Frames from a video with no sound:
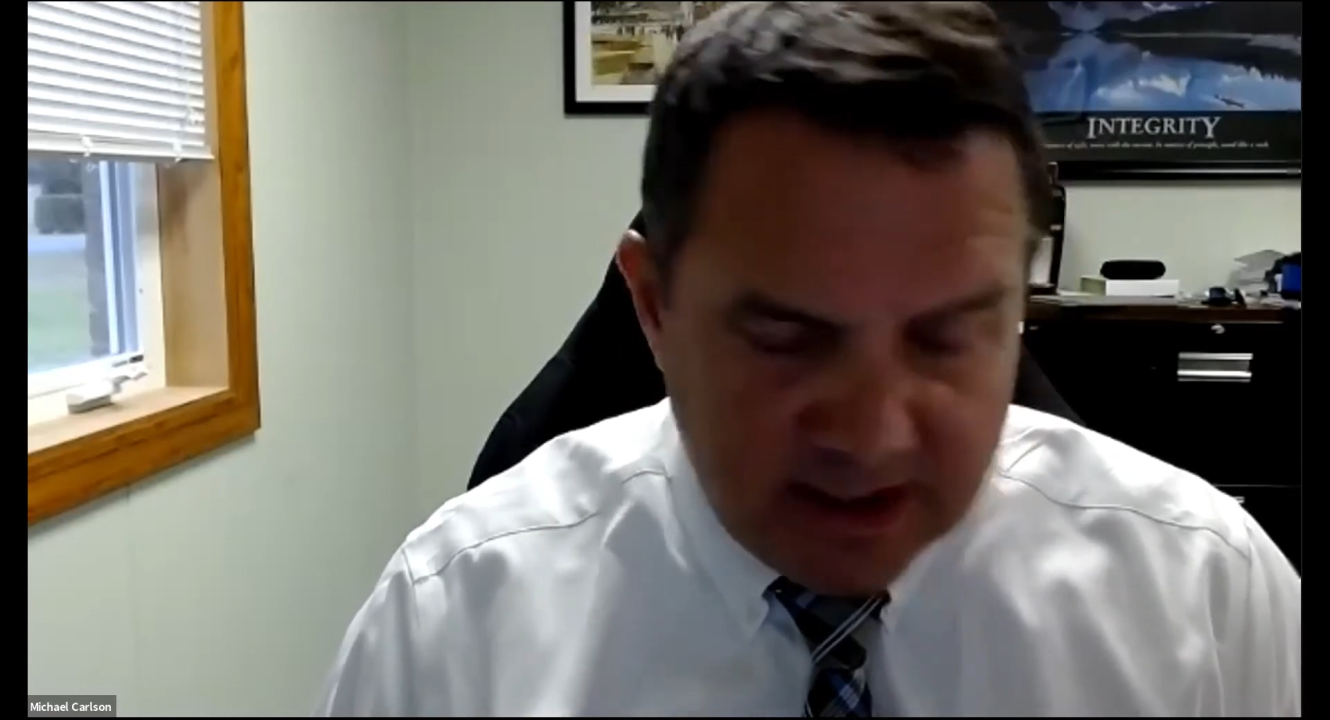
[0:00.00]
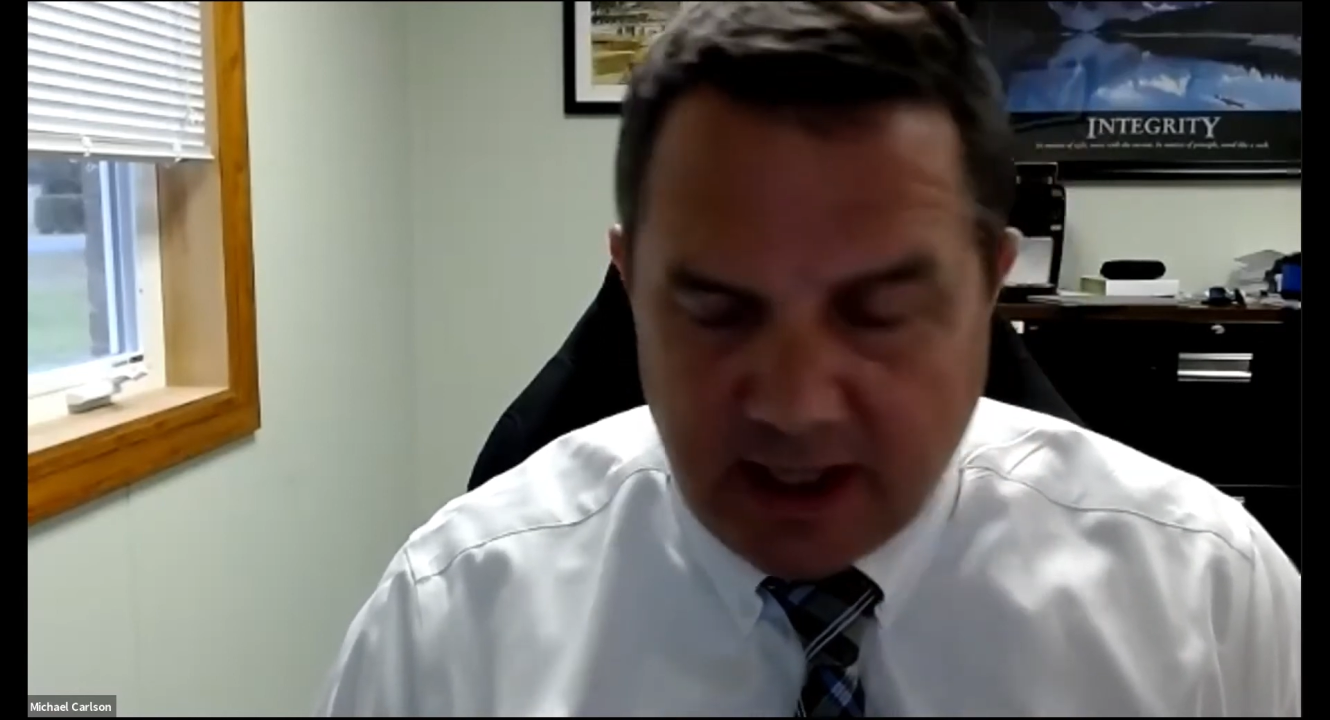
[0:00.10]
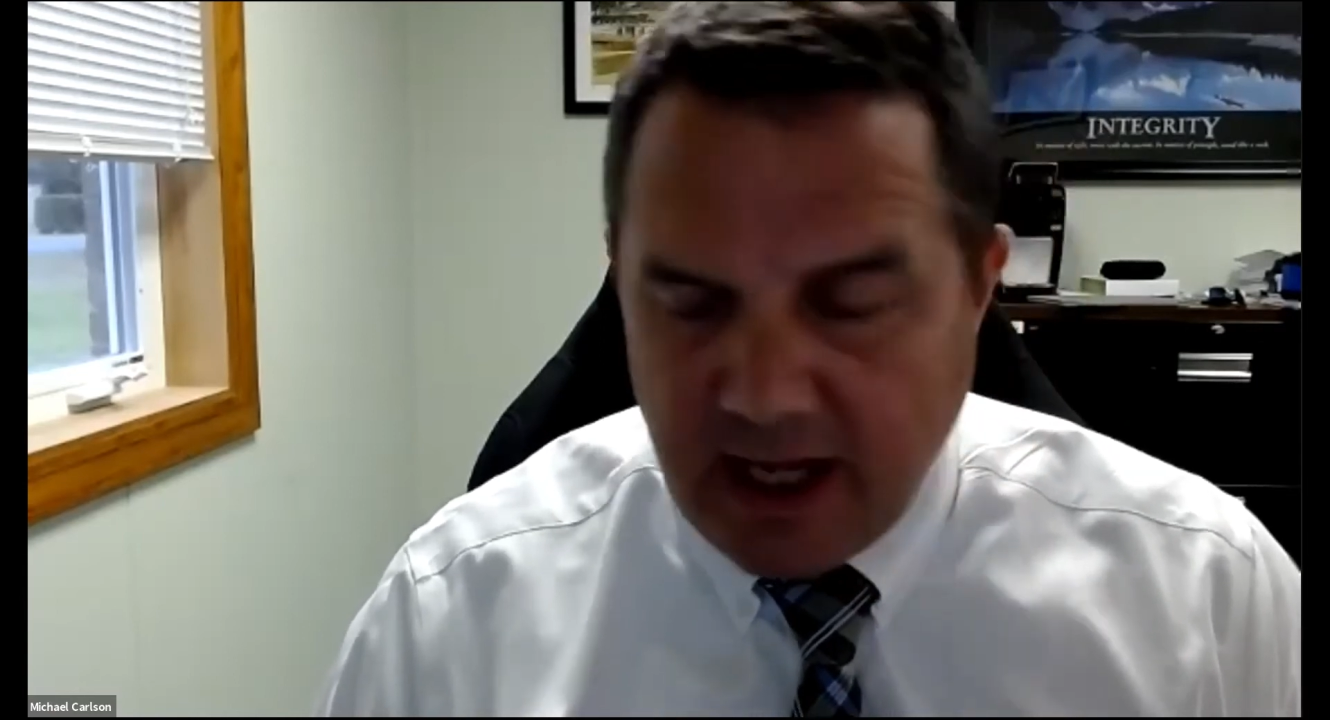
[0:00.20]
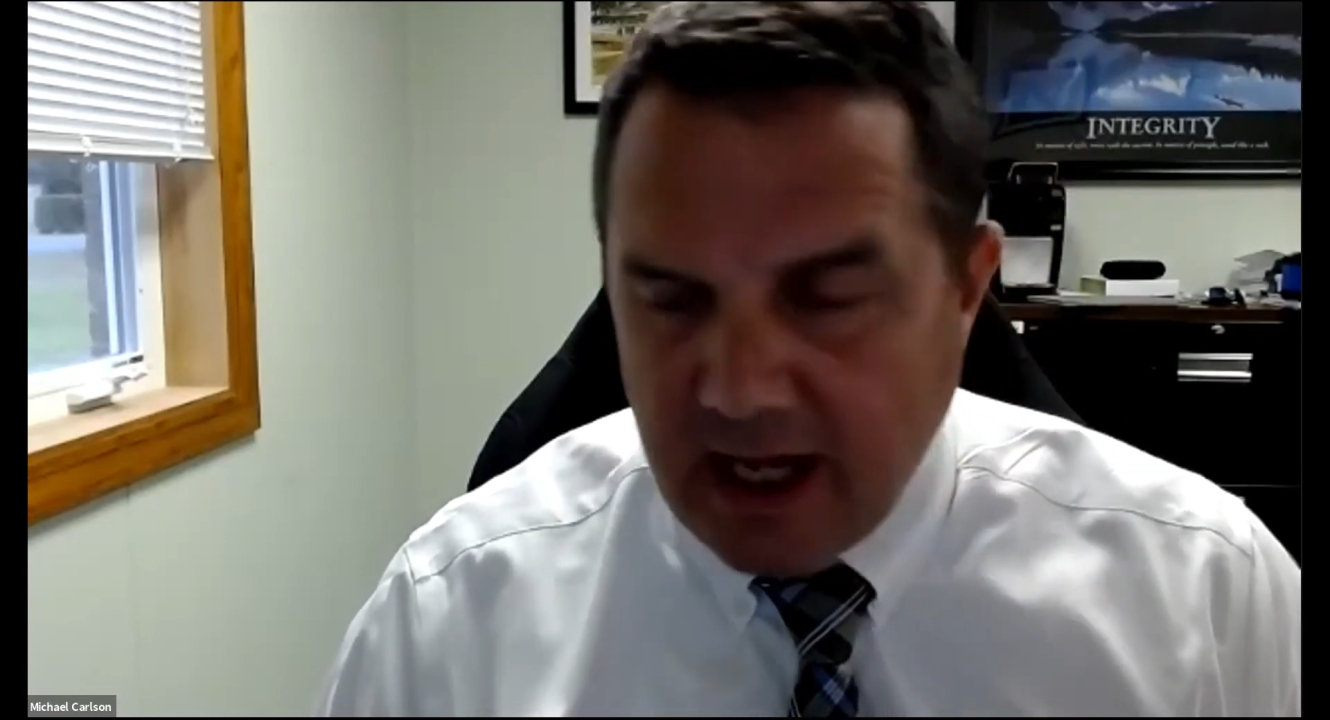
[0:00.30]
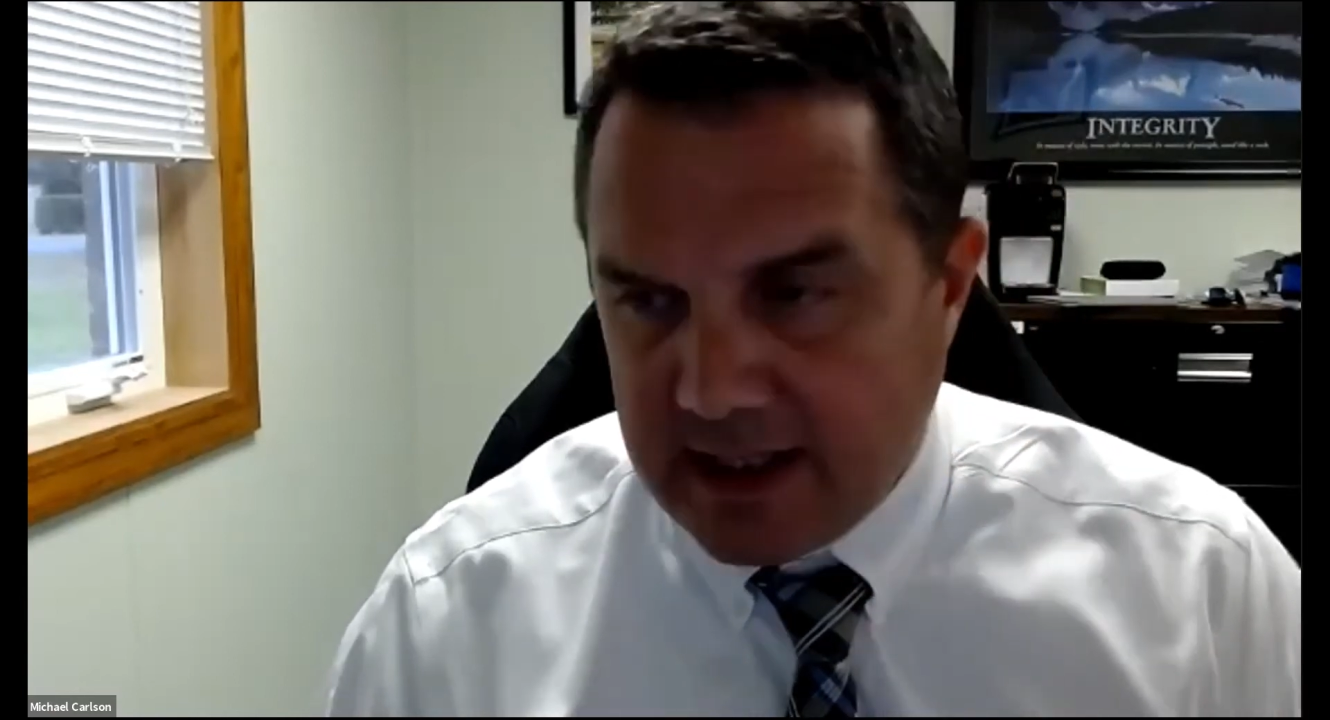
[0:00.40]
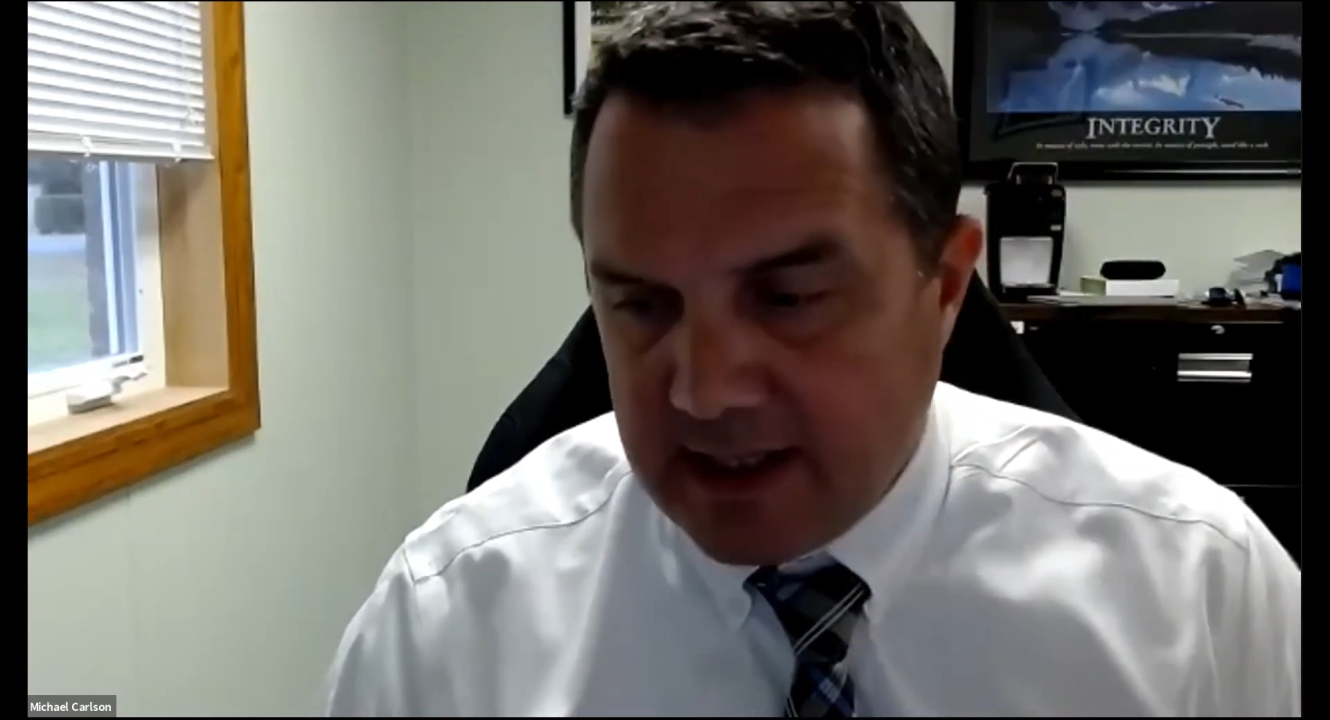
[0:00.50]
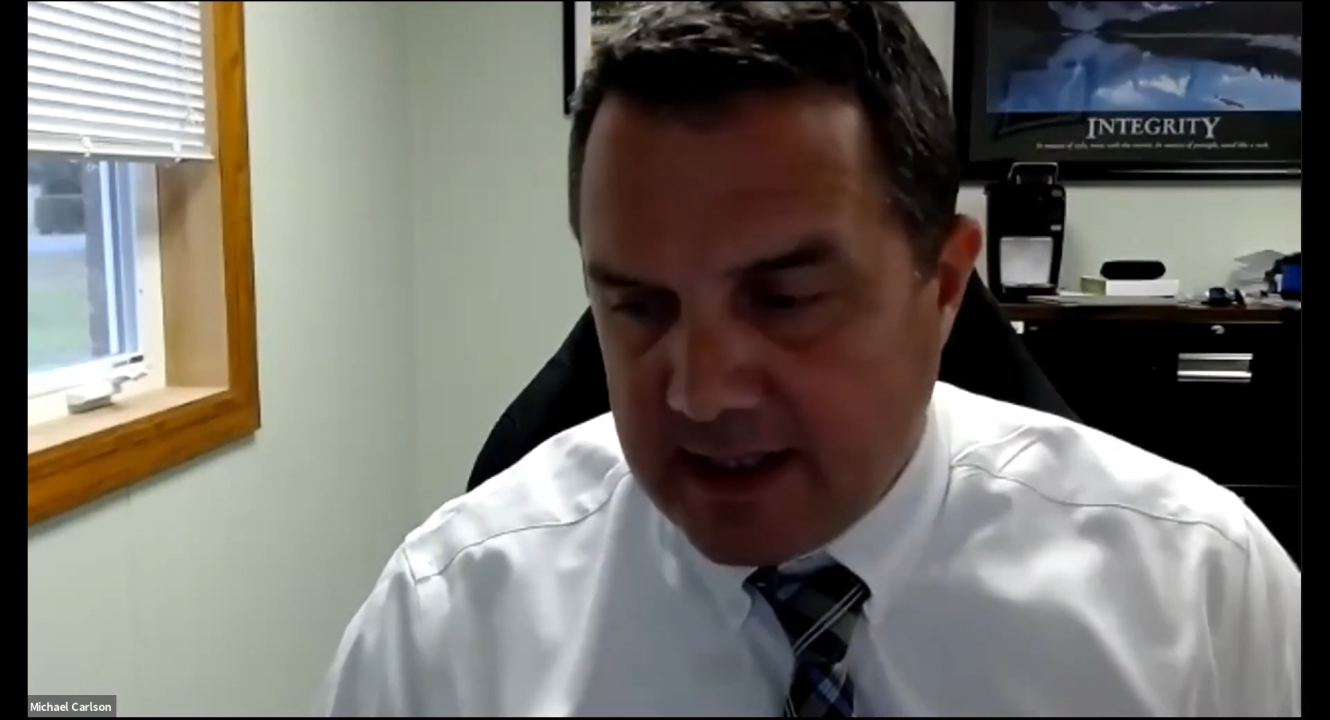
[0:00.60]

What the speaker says: to that,